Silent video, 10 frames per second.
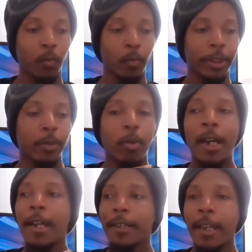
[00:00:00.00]
Which is
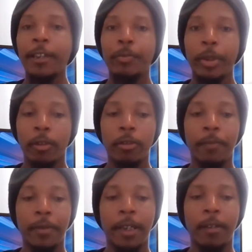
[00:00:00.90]
why it takes me a
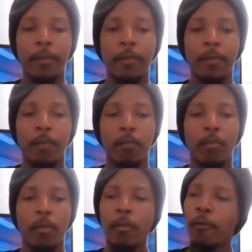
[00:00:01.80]
little bit
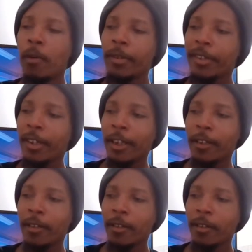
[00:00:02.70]
before I'm just
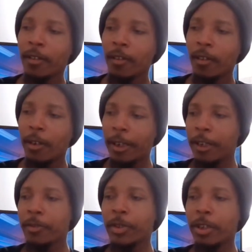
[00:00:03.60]
like, are they
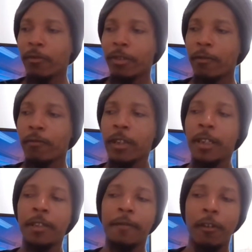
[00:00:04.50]
using the
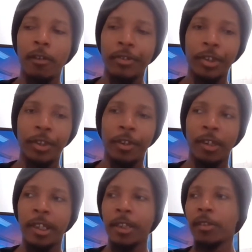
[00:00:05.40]
Reeves version?
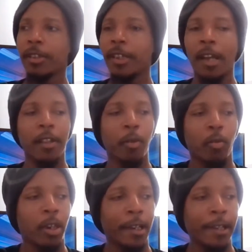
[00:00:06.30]
Or are they using the other
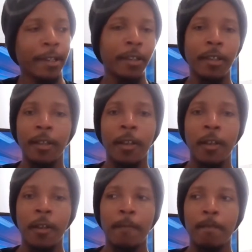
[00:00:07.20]
one?
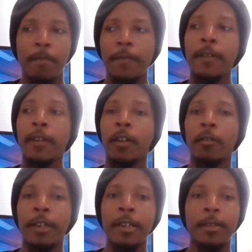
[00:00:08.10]
You
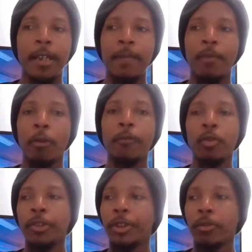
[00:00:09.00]
know, they both
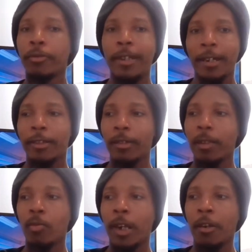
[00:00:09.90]
do it so
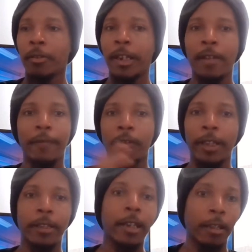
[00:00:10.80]
naturally well that I feel
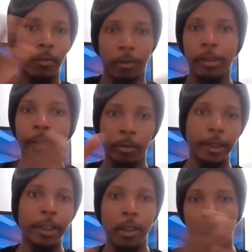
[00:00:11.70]
like they can
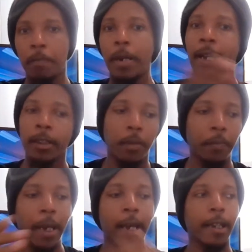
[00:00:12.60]
literally go back
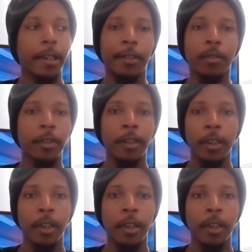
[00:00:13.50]
to back. And